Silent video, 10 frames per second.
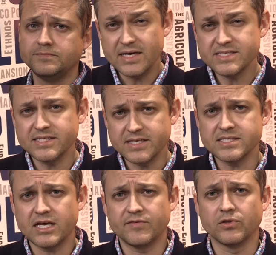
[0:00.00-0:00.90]
Yes, it
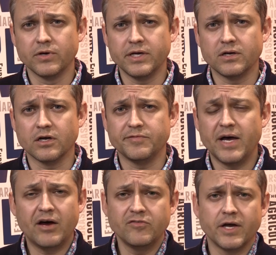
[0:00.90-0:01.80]
does have a learning curve. However,